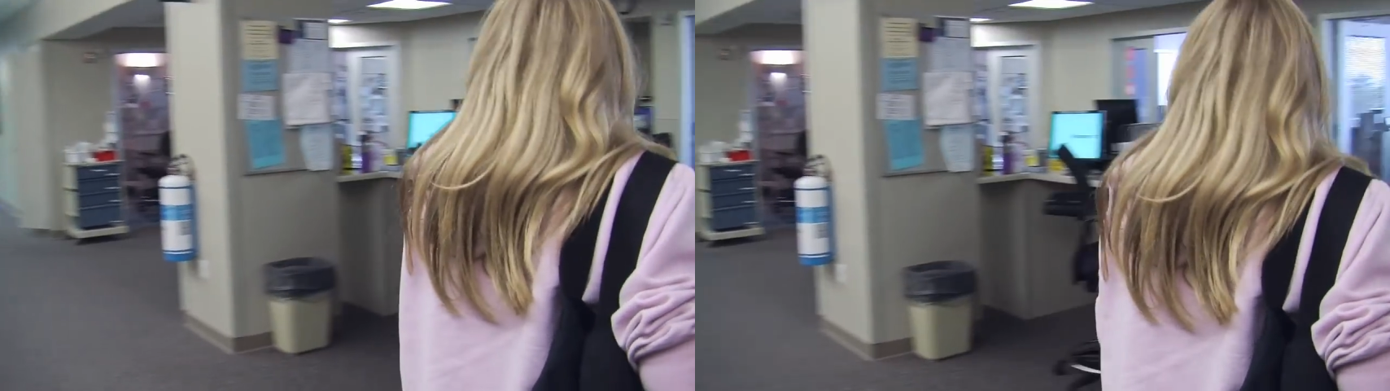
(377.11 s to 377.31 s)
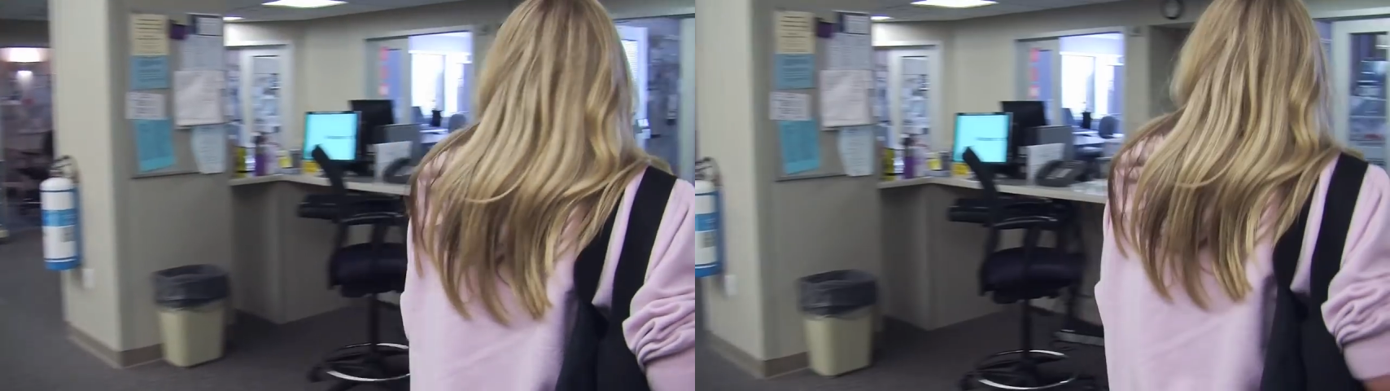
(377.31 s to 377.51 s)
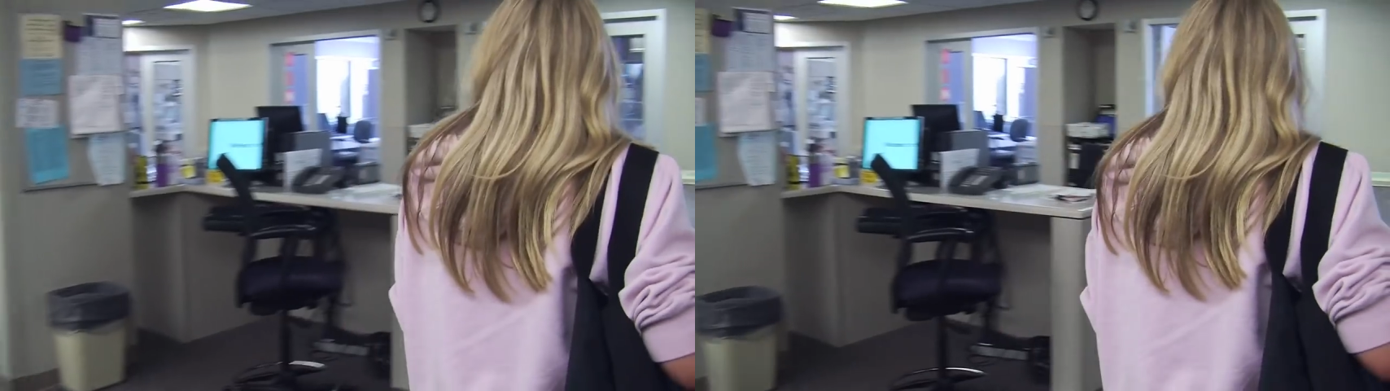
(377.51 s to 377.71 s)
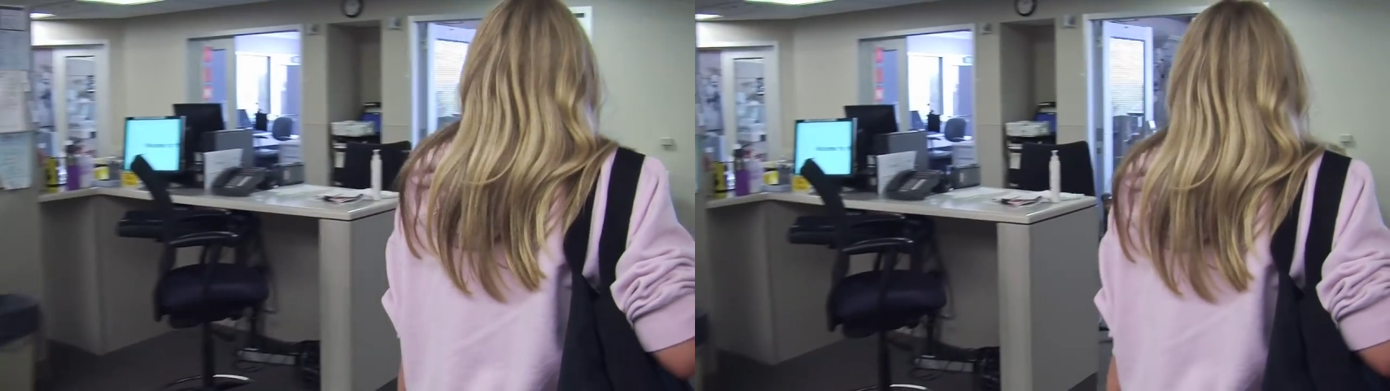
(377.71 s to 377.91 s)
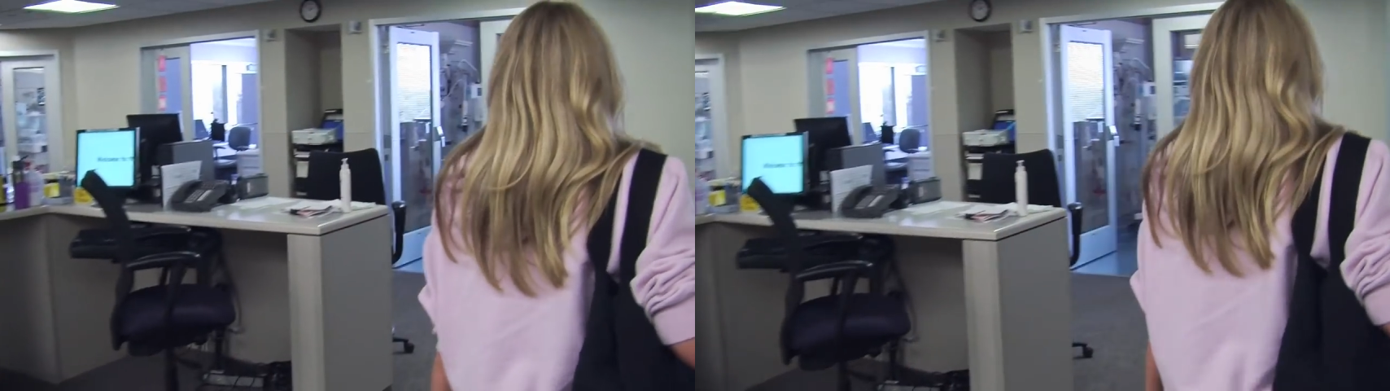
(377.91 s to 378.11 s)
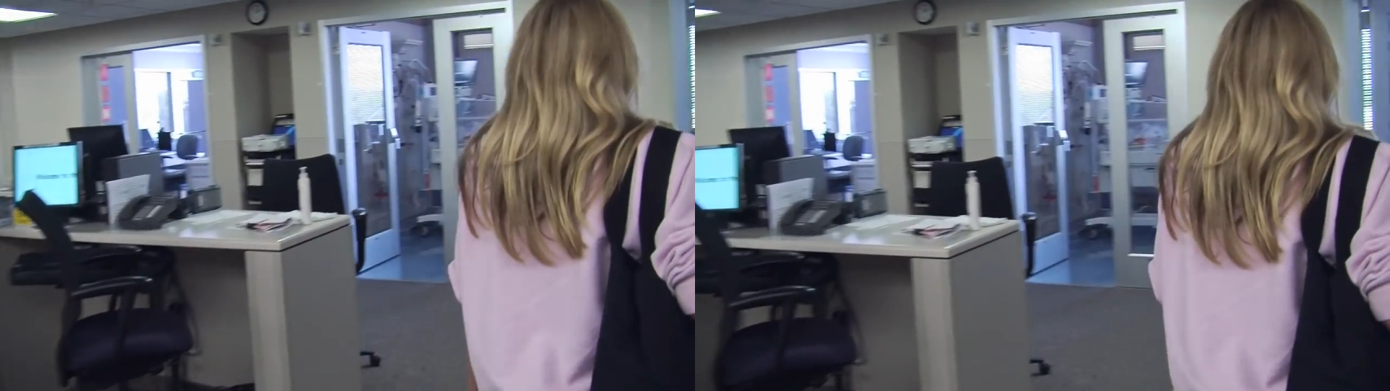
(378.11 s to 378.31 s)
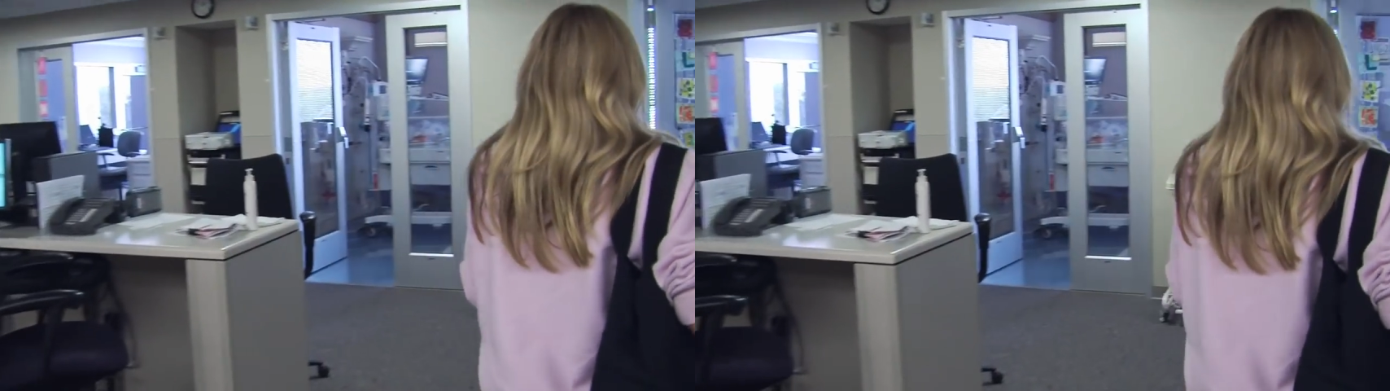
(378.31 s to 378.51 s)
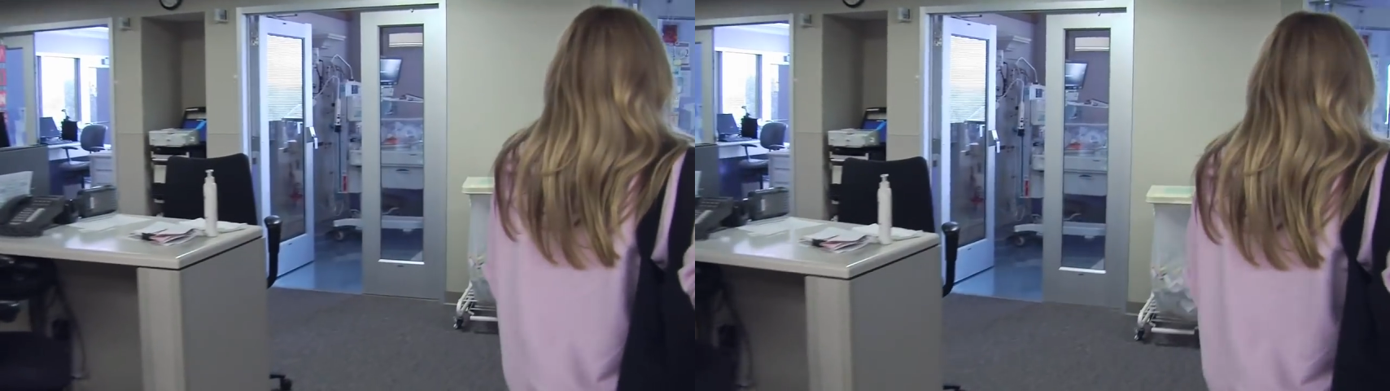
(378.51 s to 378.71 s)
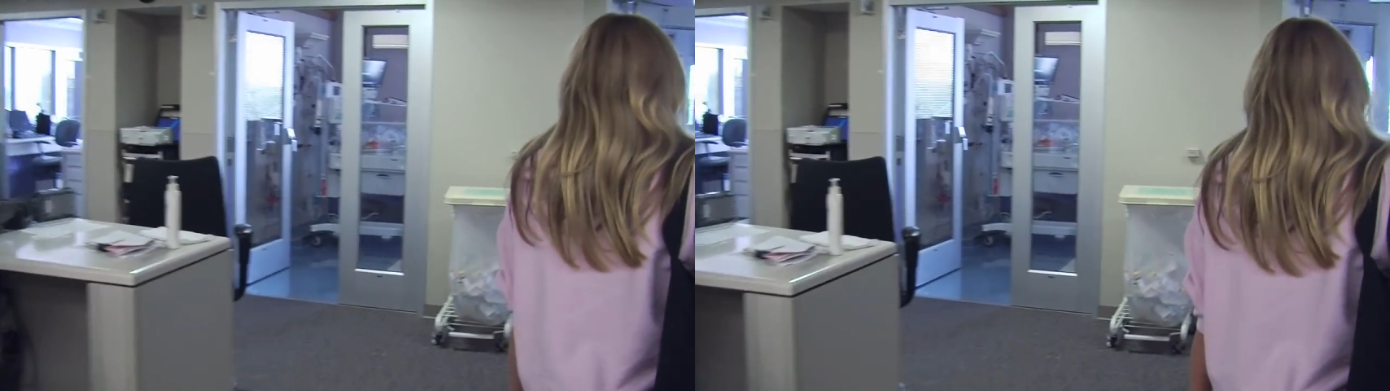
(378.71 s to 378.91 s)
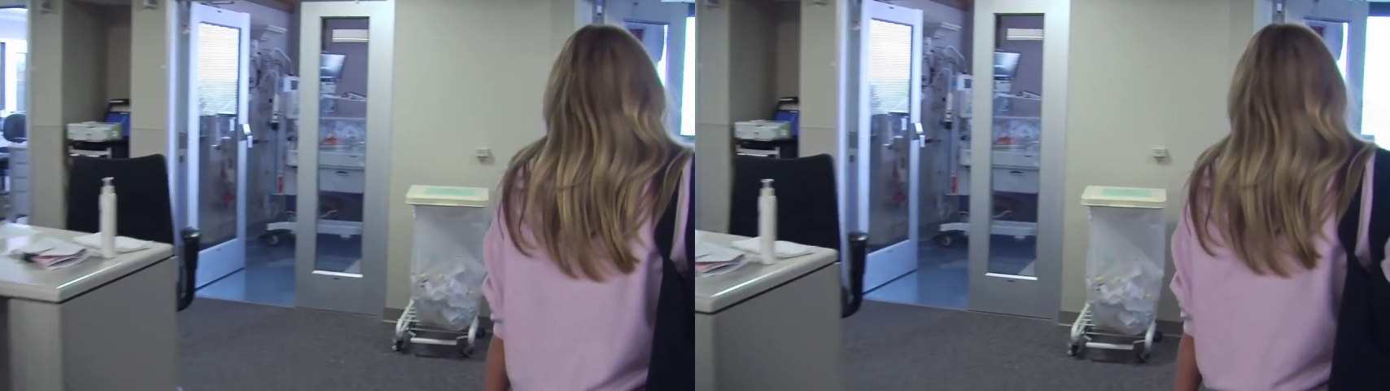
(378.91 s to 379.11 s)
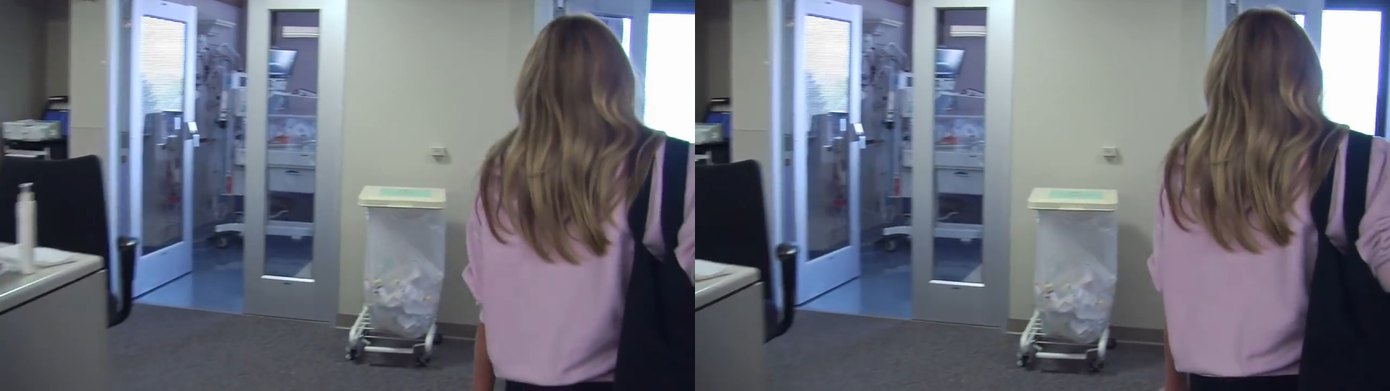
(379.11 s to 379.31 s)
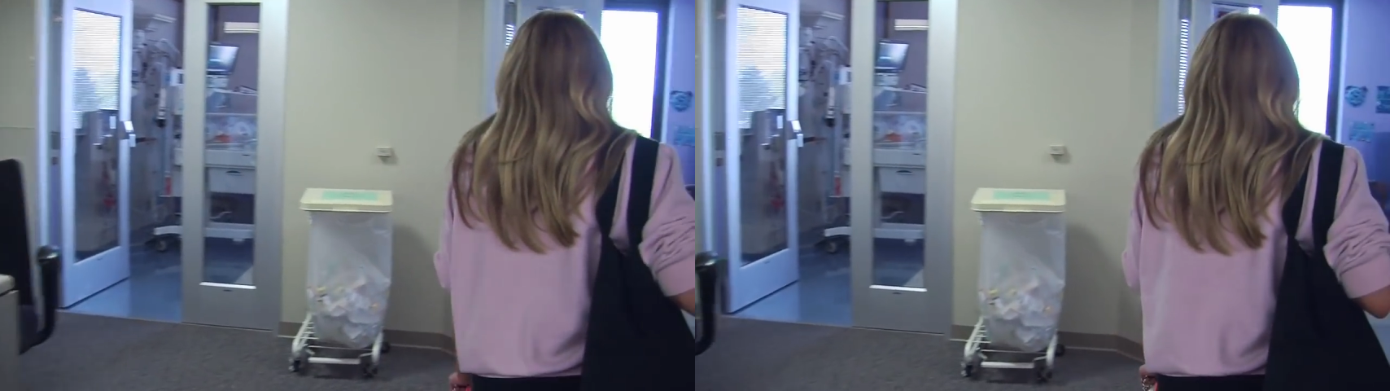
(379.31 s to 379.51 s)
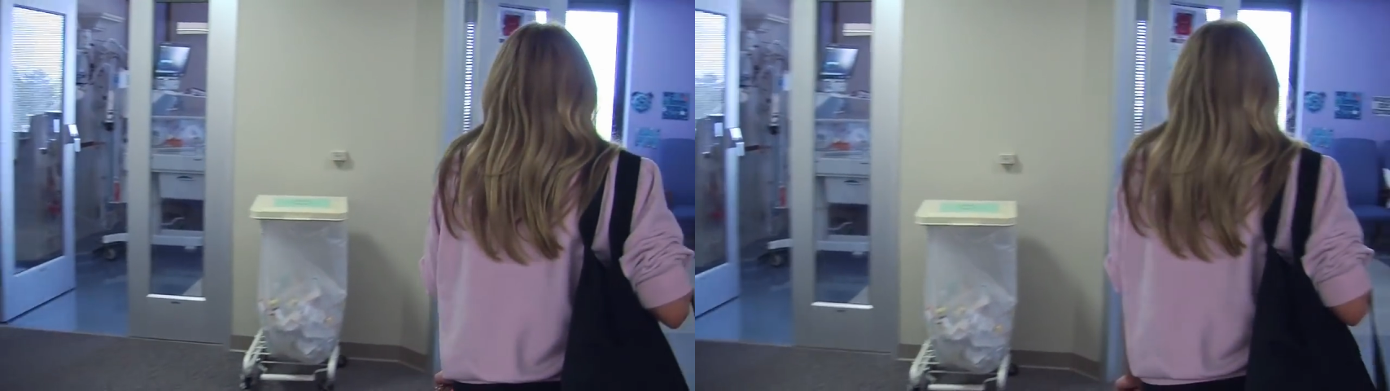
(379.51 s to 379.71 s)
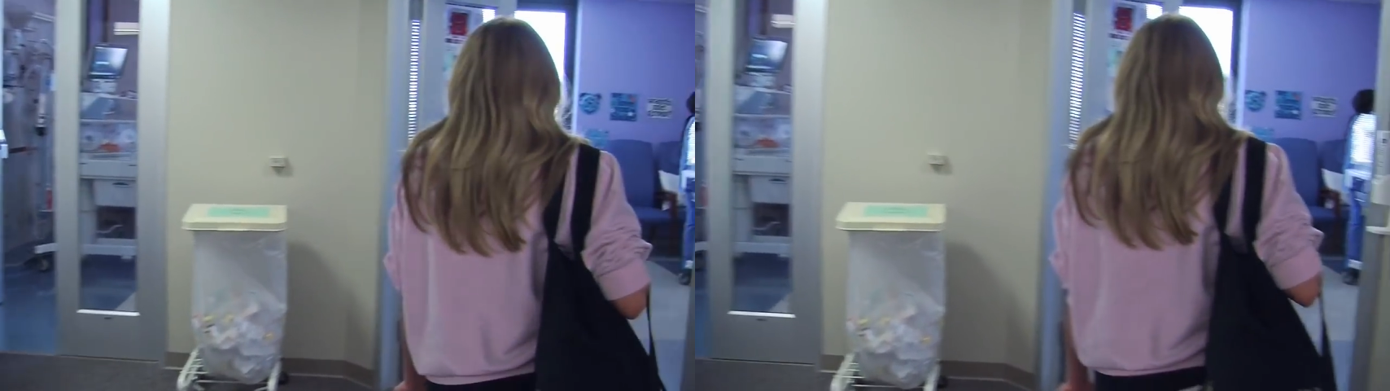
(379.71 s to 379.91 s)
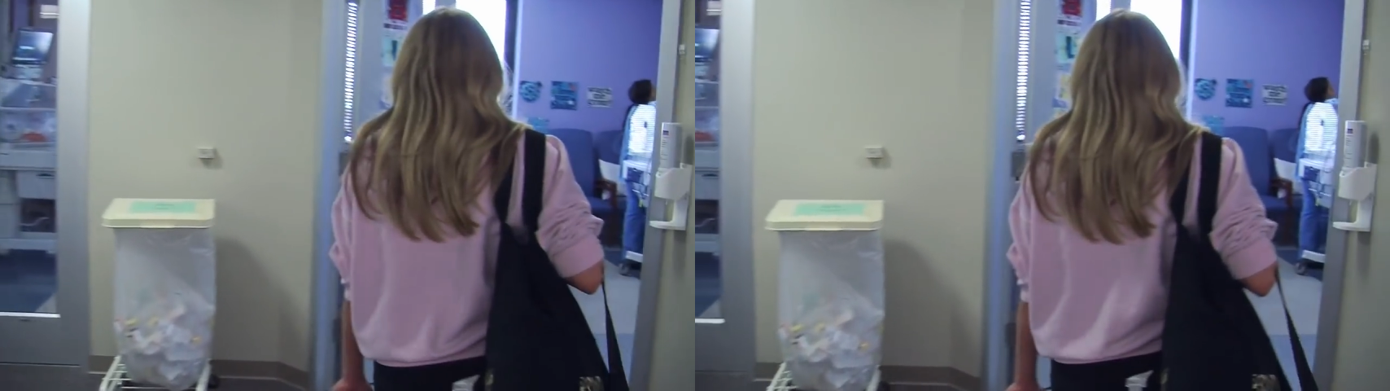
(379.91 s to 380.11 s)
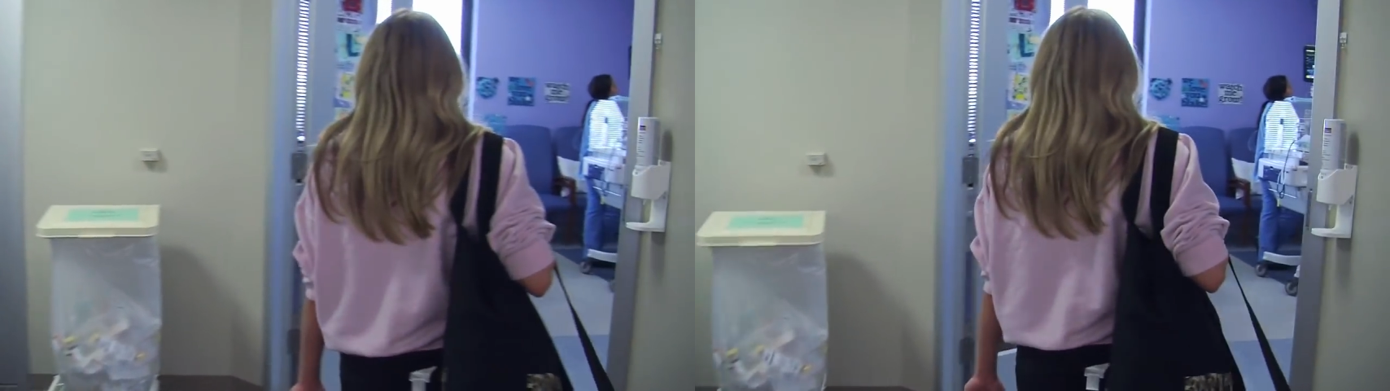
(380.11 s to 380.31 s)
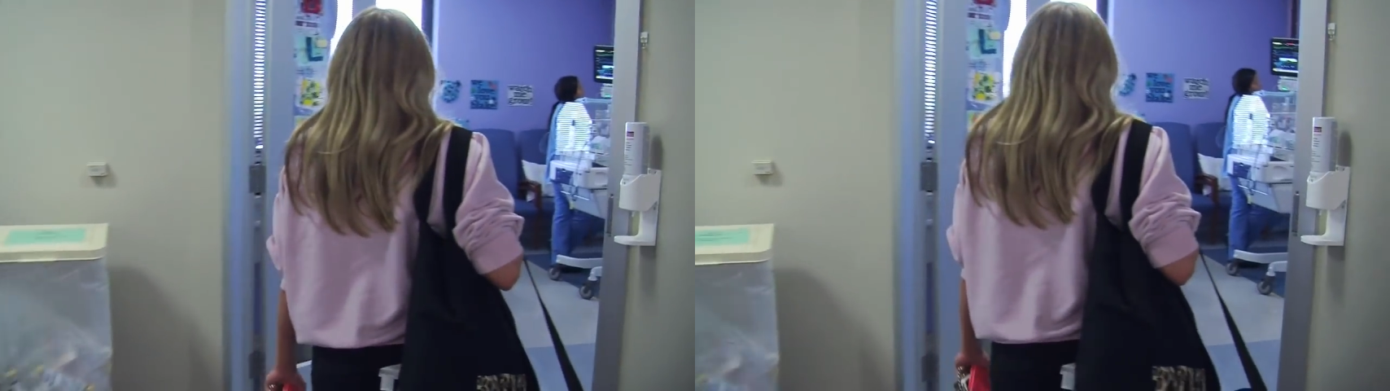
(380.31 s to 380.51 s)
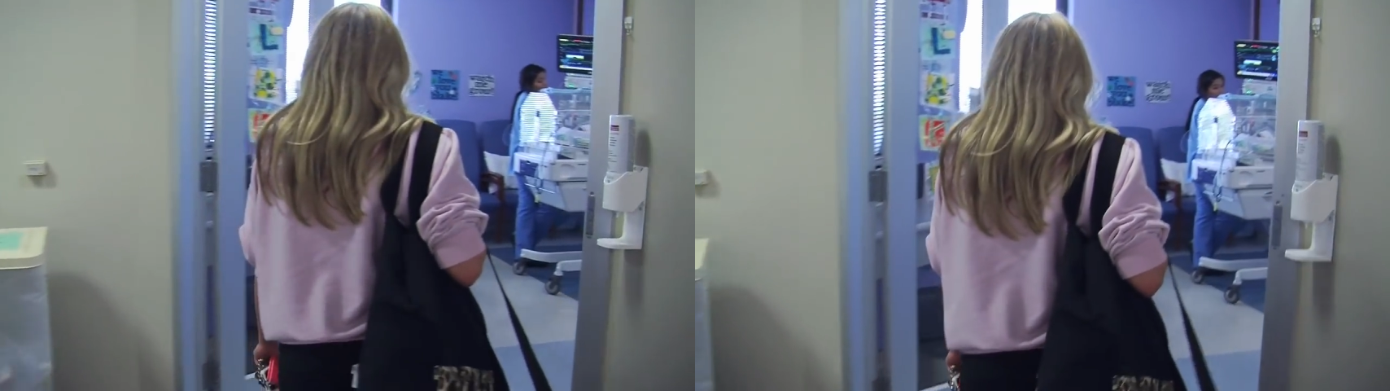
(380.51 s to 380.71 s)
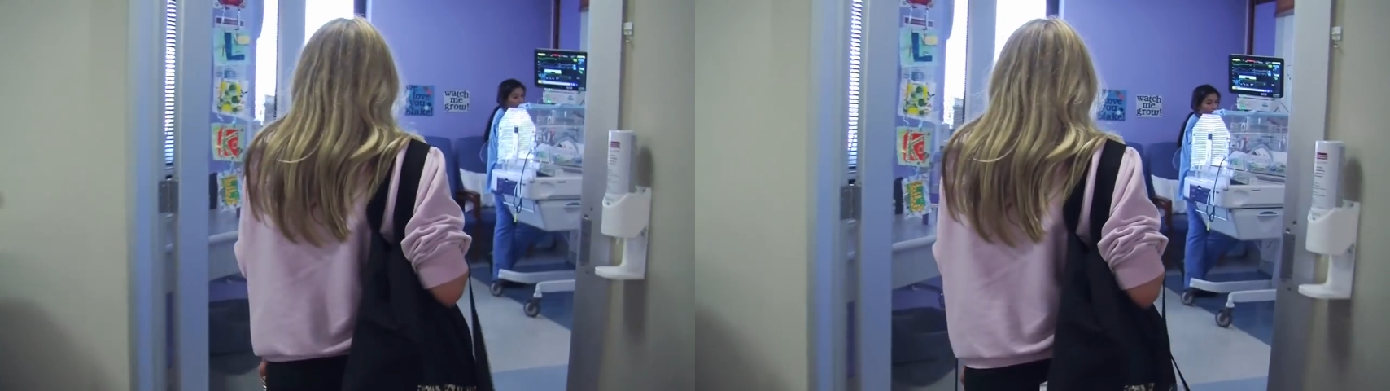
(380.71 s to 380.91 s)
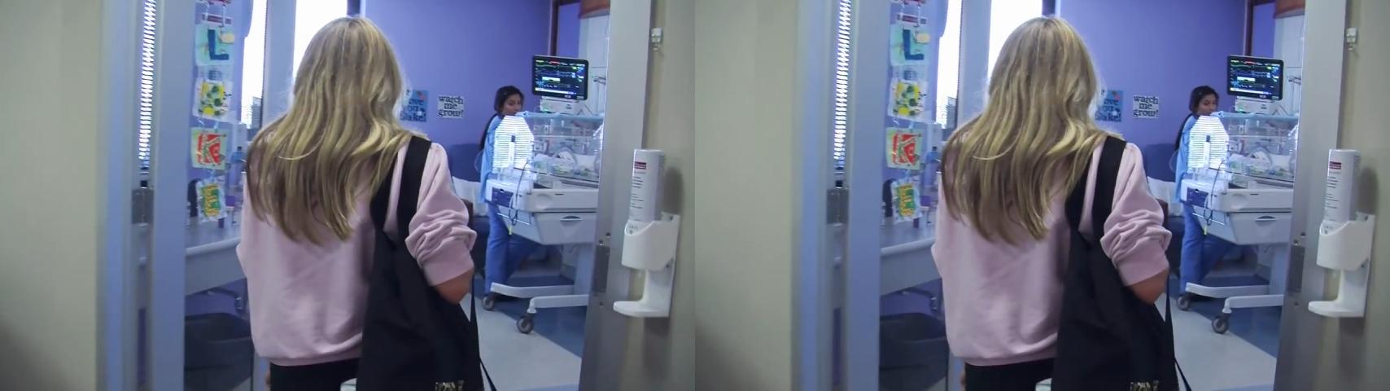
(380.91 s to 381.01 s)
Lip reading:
(no speaker visible)